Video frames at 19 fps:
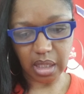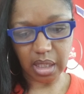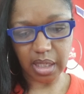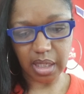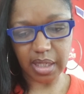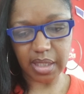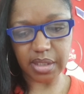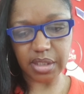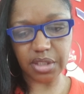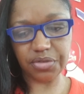
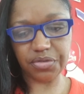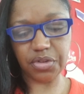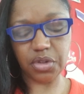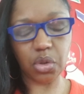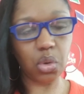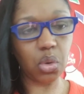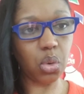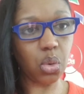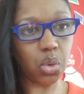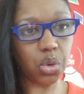and different
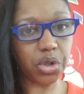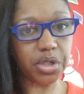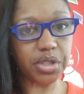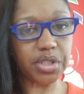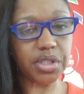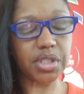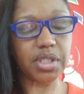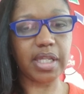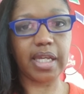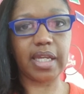
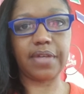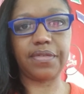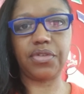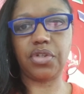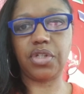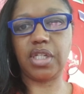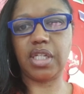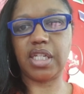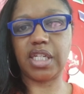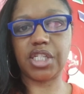cords, like if you
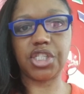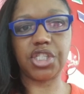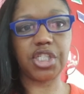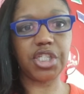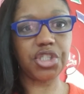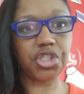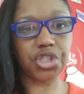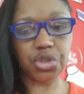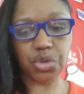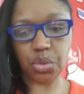need
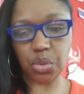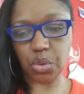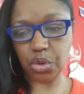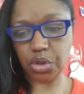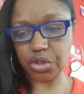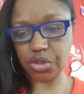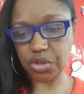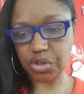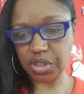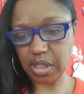extension
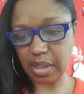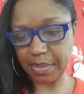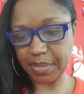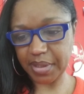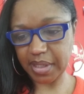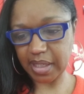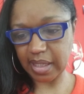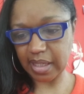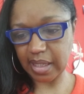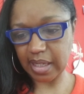cords or
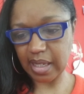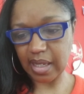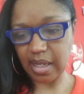something,